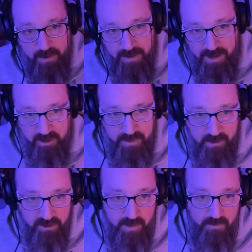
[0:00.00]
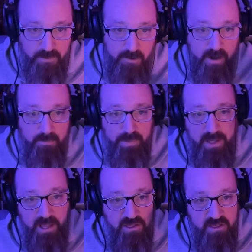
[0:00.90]
where the next meal's coming from. They're at a
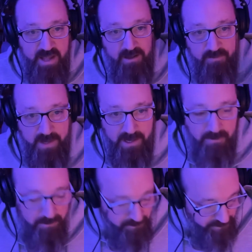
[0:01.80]
place that's elevated.